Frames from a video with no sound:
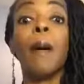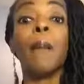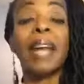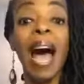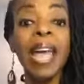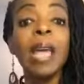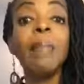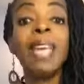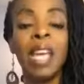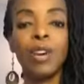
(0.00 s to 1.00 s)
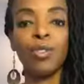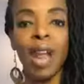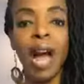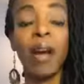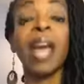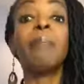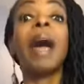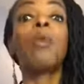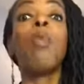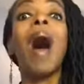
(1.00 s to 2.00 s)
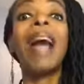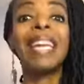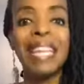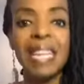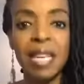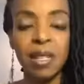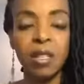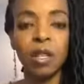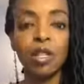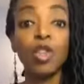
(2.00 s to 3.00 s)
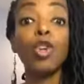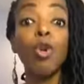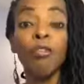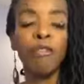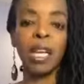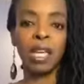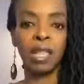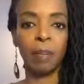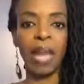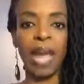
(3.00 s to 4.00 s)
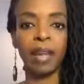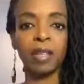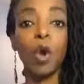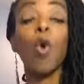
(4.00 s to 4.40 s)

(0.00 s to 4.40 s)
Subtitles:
but I am here now, and my why is, so you fill in the blanks.